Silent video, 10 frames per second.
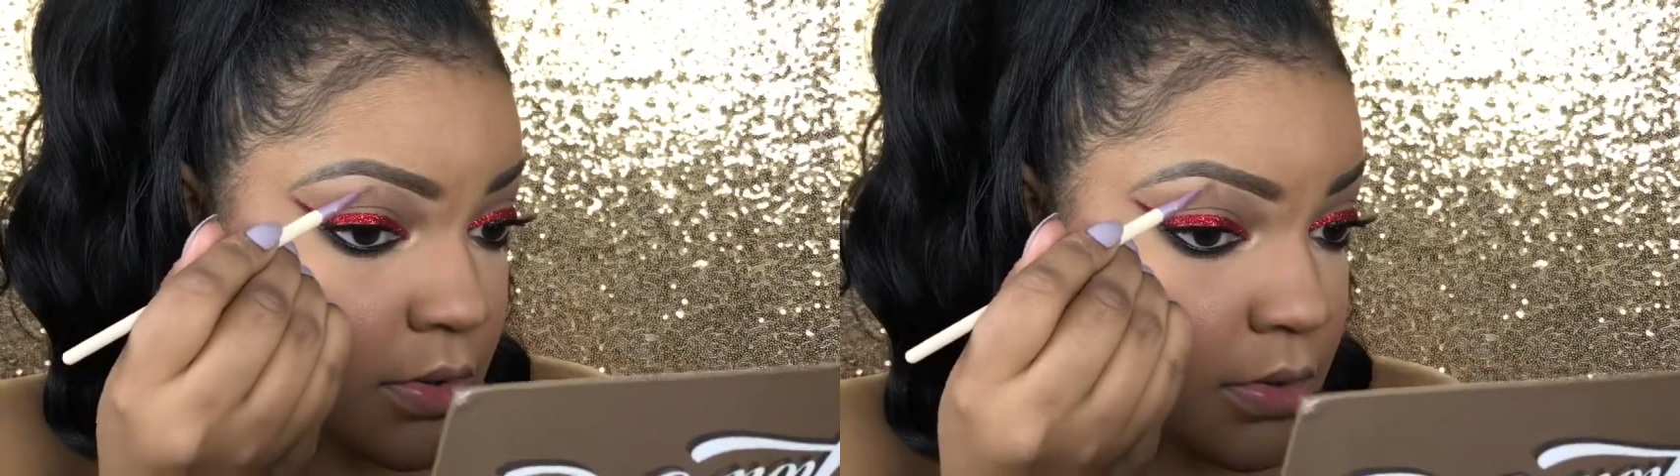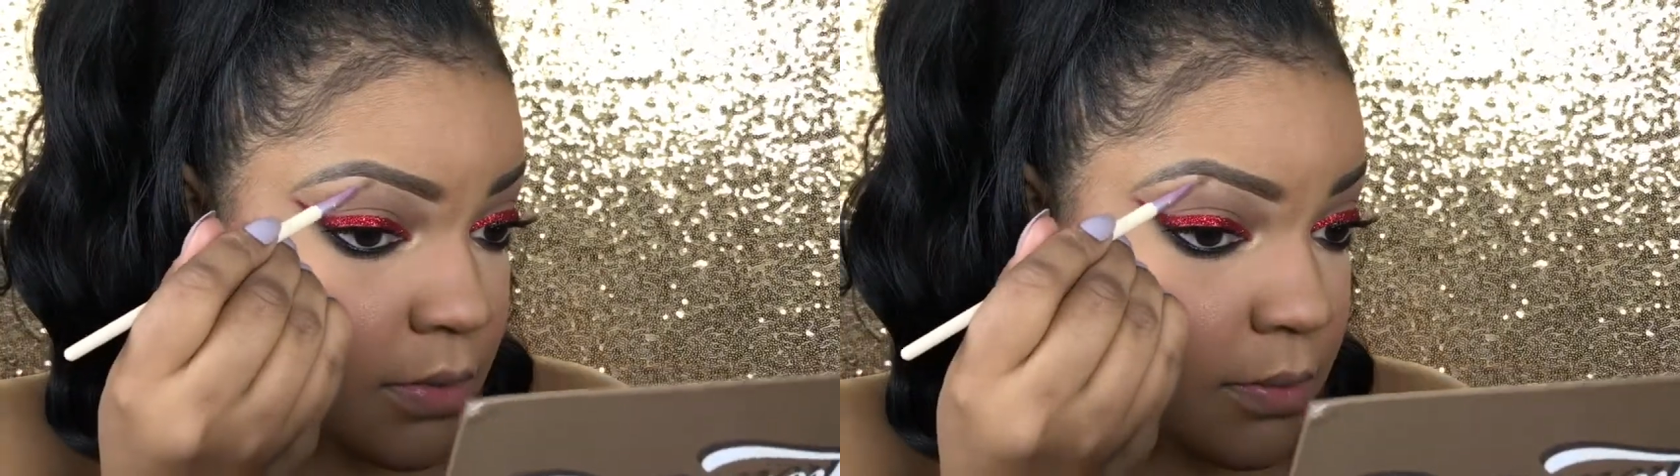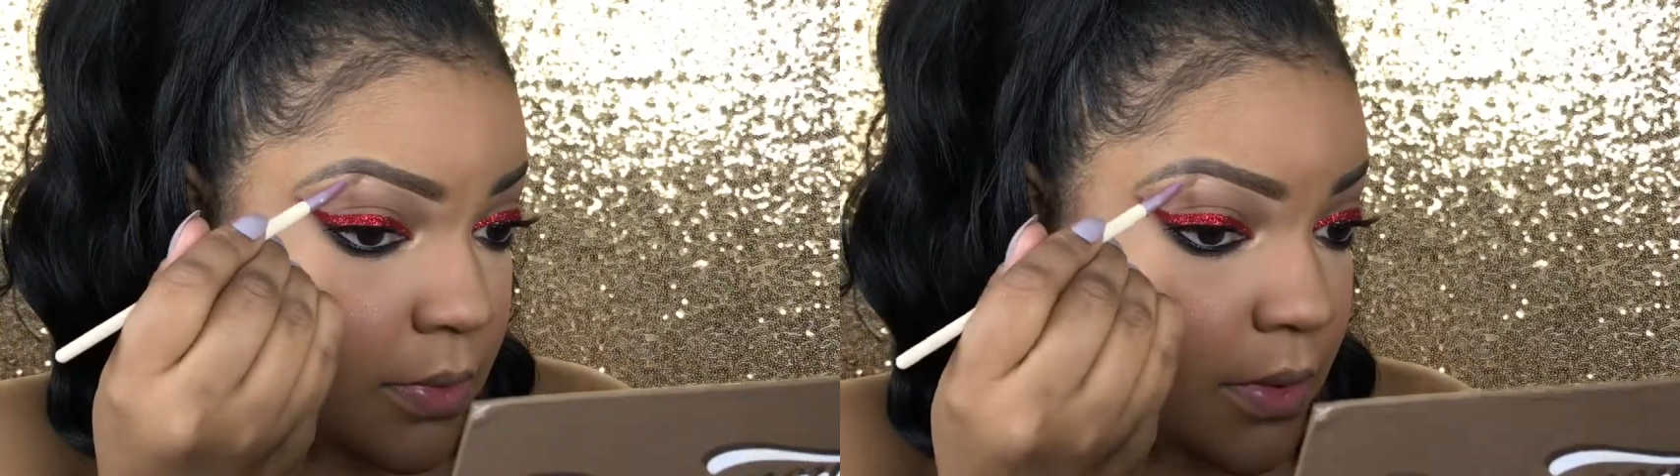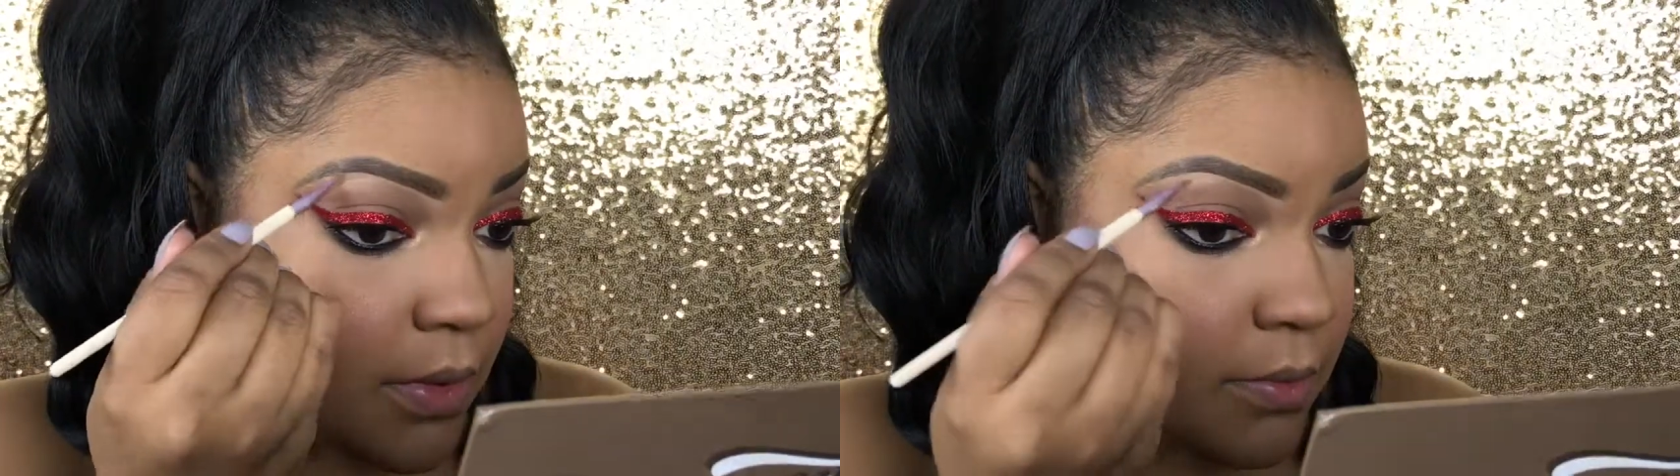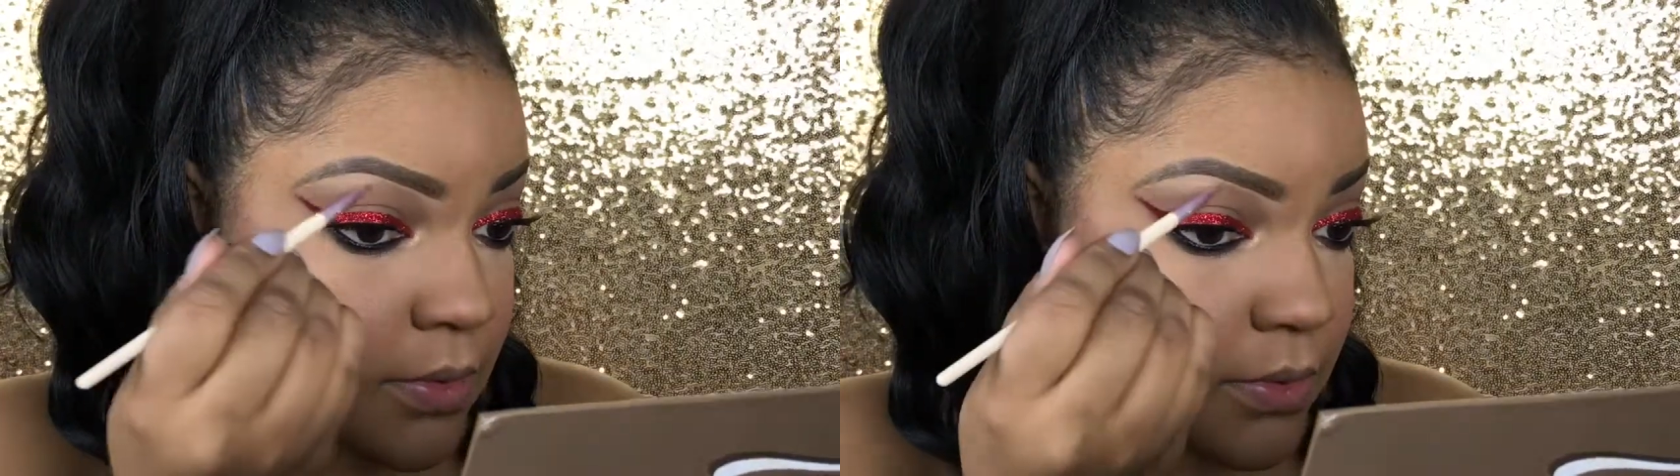The brow
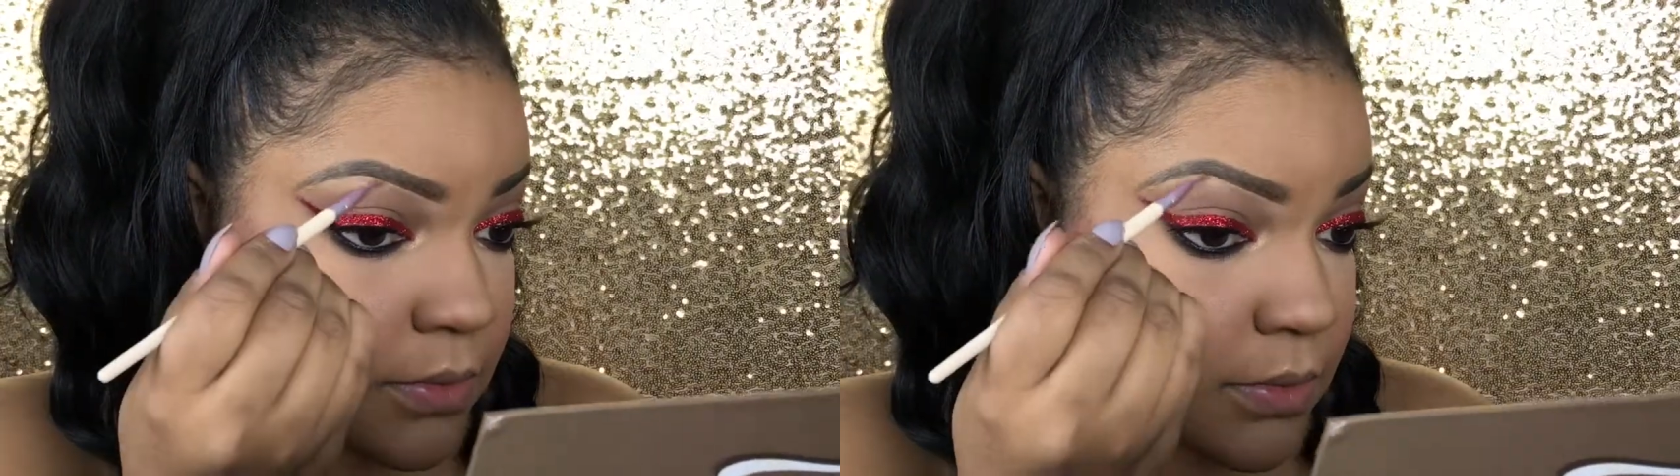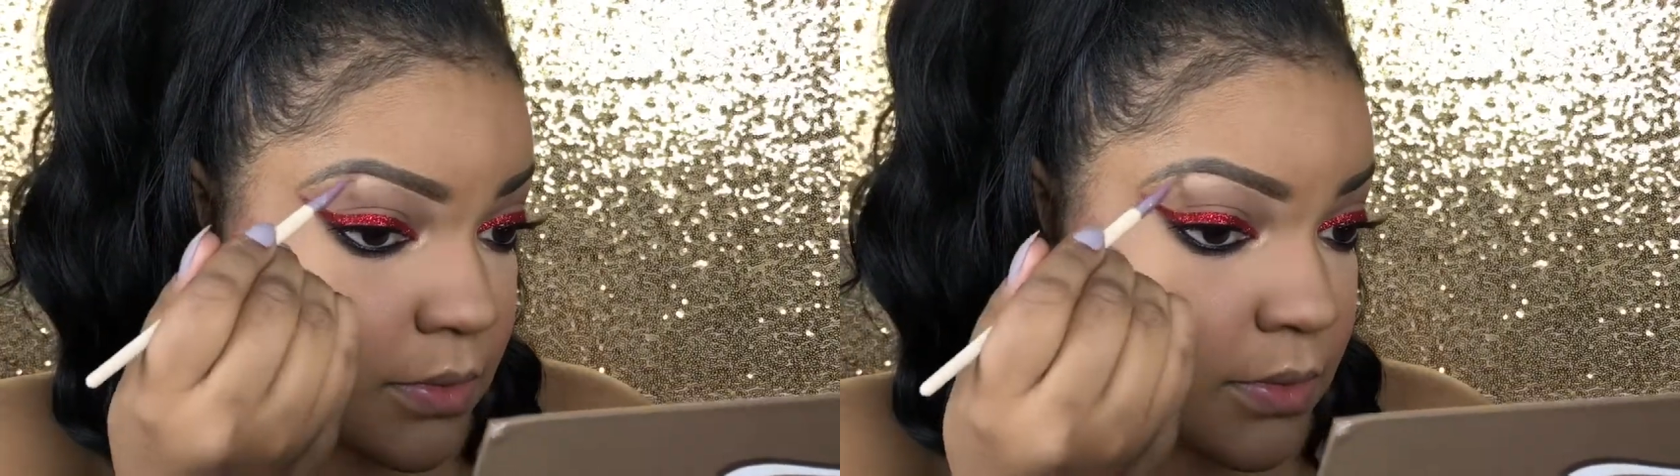bone